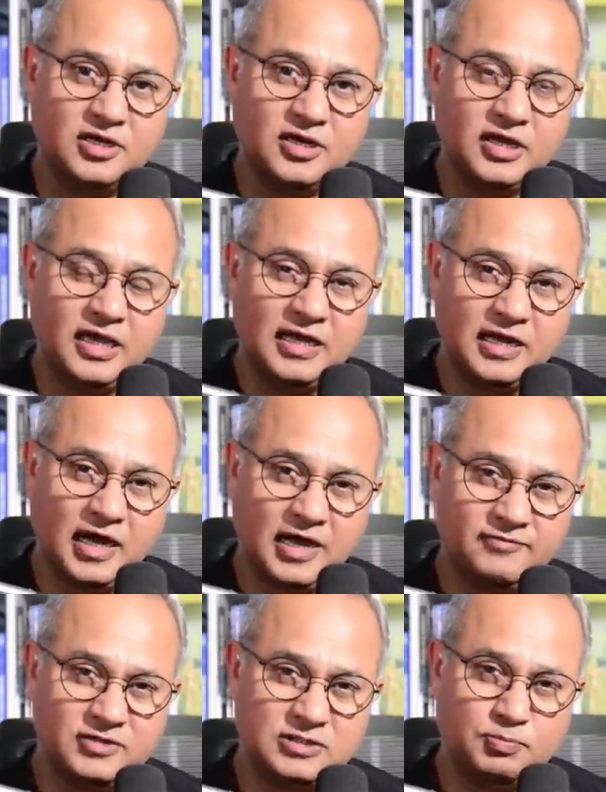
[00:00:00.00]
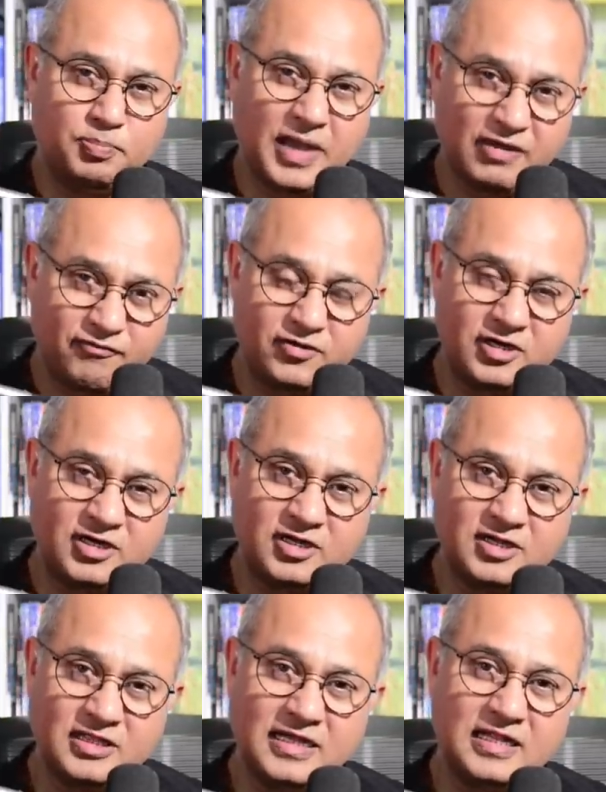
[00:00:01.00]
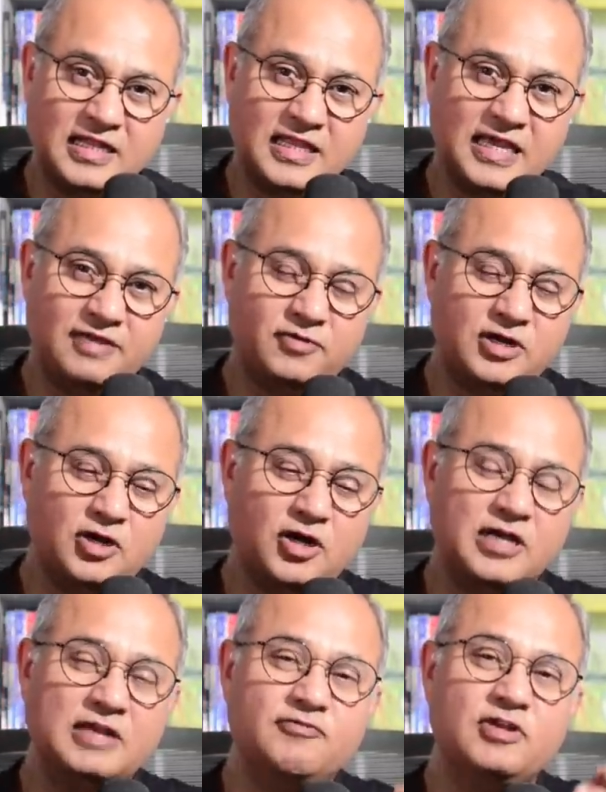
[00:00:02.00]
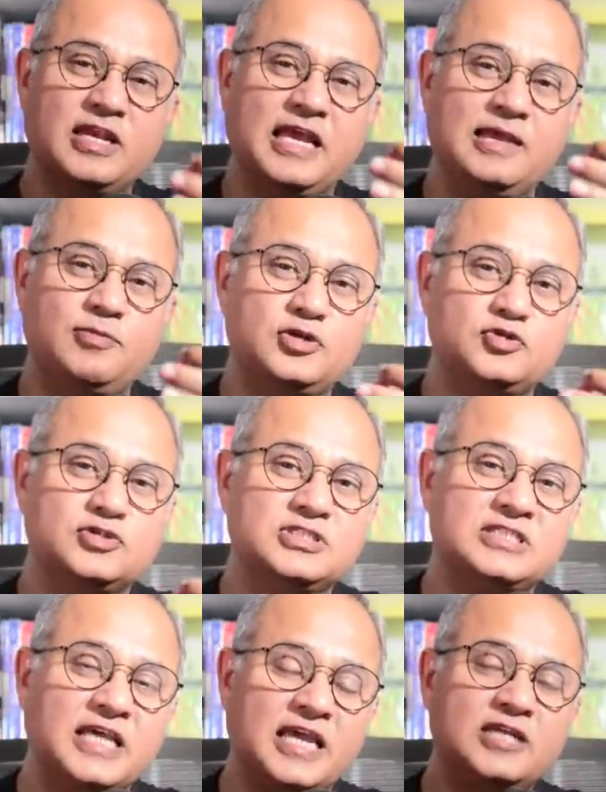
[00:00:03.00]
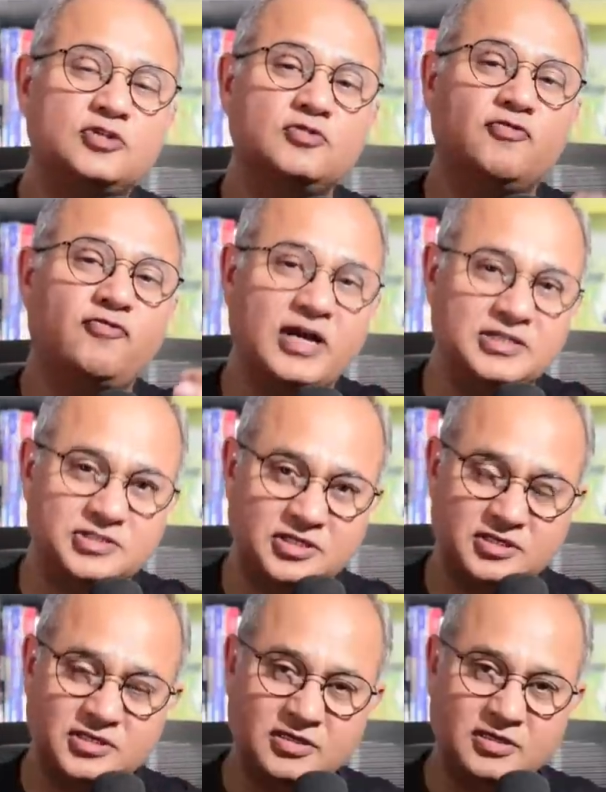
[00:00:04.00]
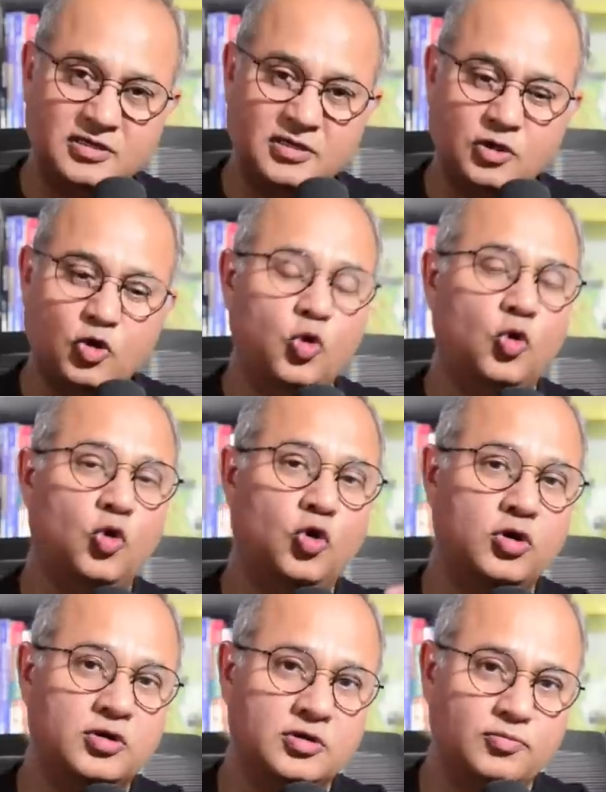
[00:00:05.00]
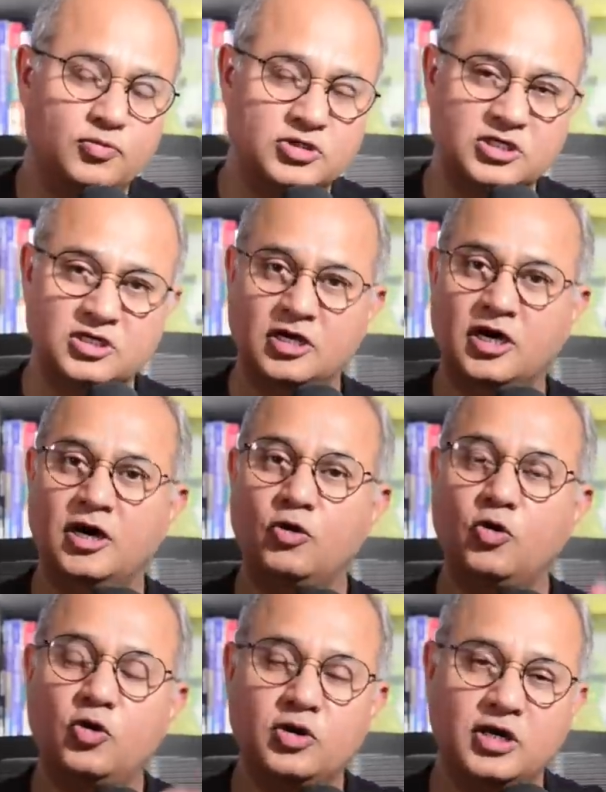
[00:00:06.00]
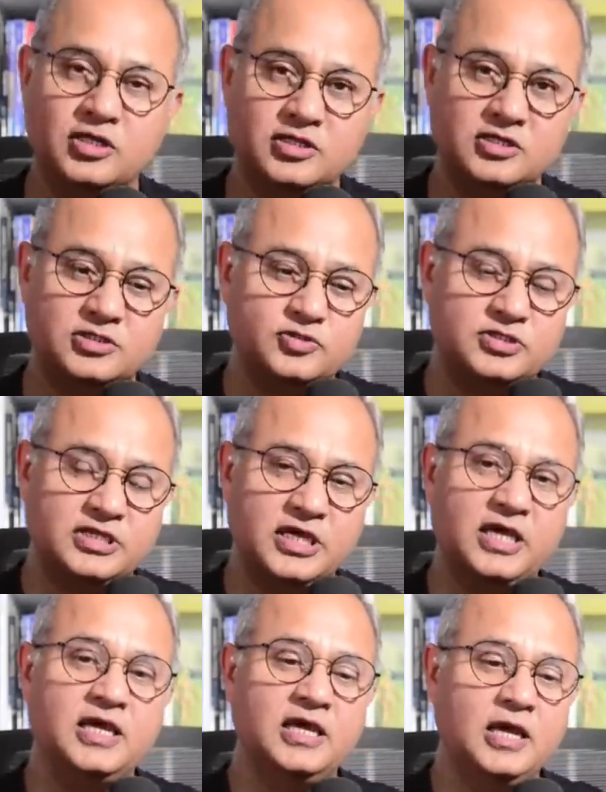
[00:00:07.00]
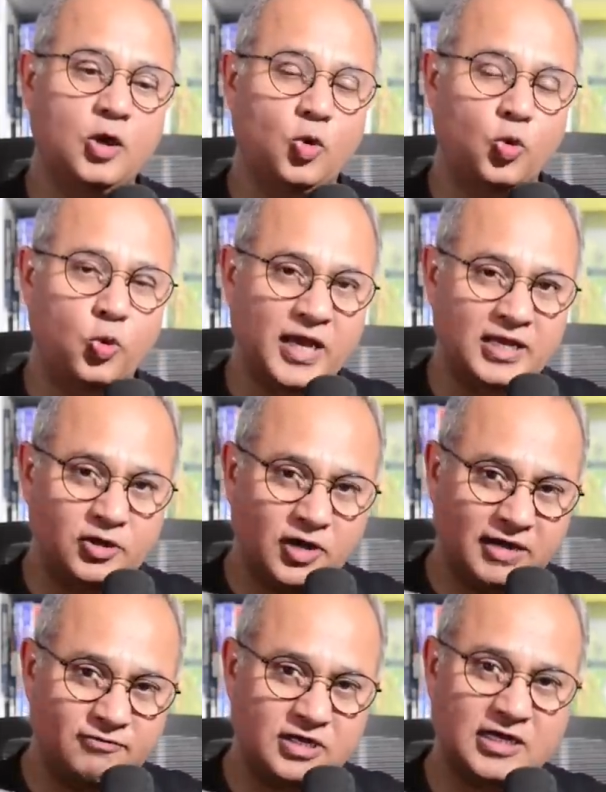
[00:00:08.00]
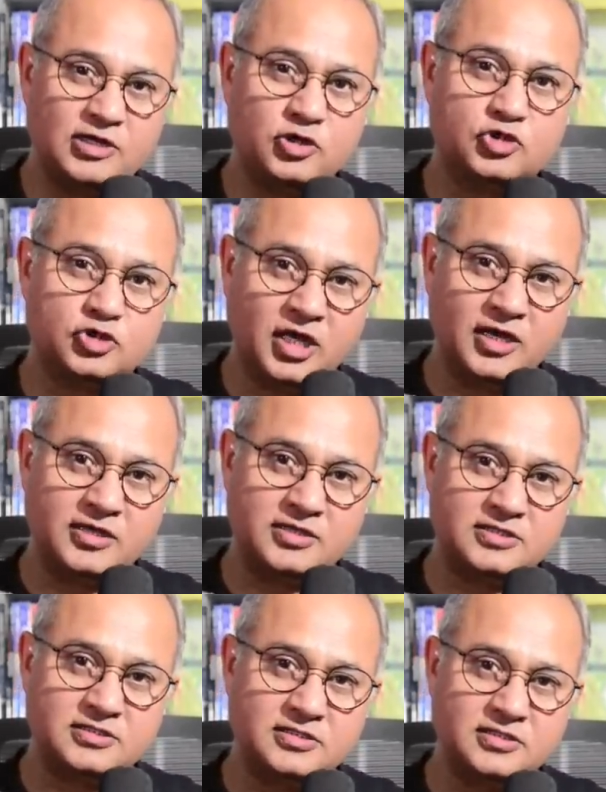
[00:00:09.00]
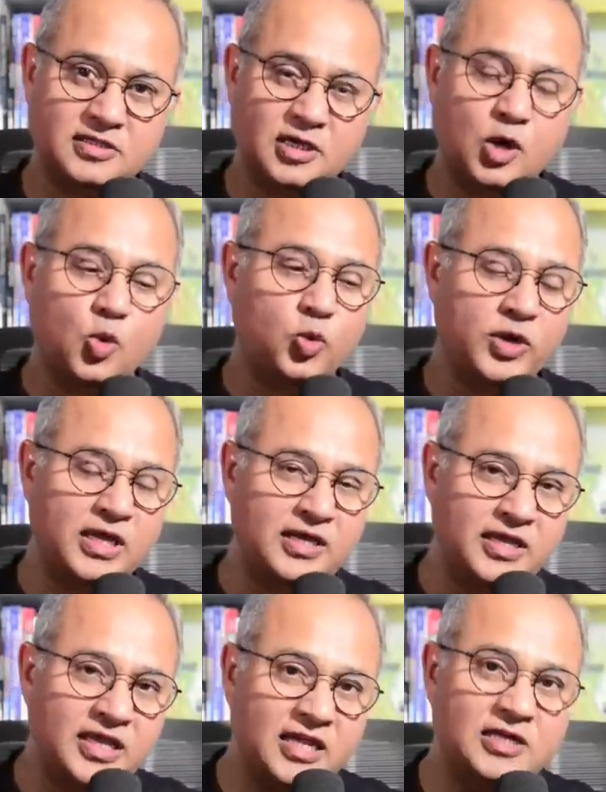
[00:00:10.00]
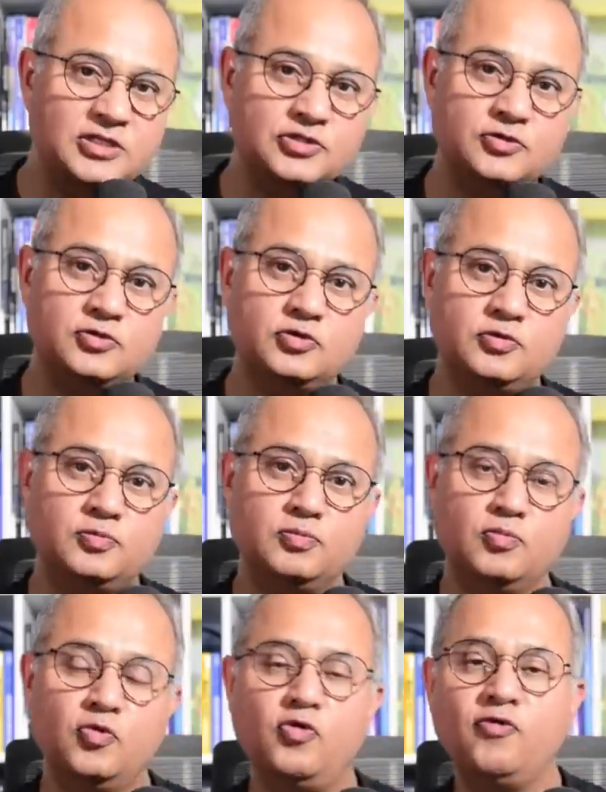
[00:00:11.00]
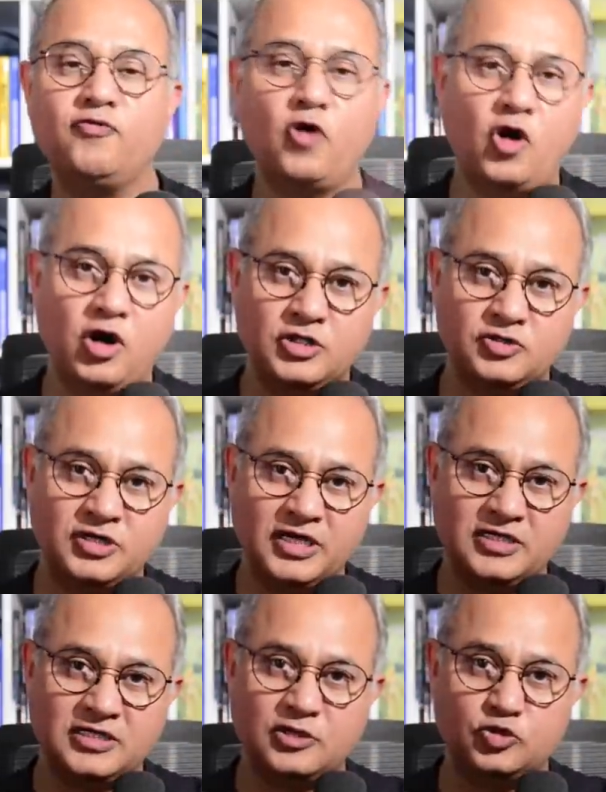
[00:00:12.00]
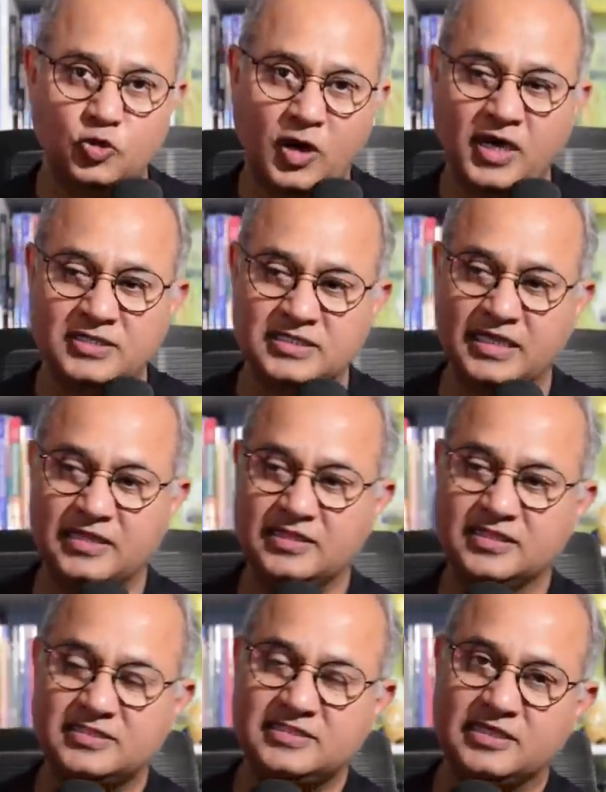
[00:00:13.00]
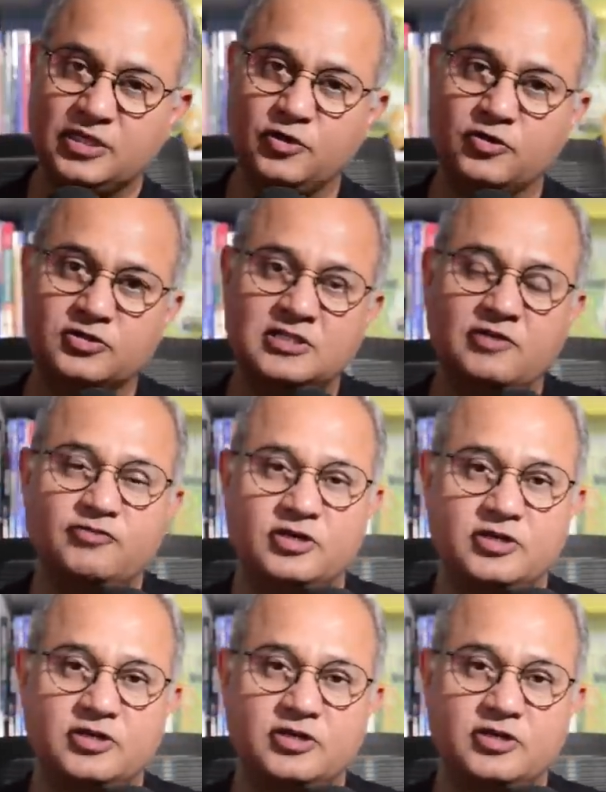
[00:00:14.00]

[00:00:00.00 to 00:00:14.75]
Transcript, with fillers: And I was baffled that they were not even able to say to Pfizer or Moderna or others to say, when you have done your trials, we need you to move all your data to us in this secure server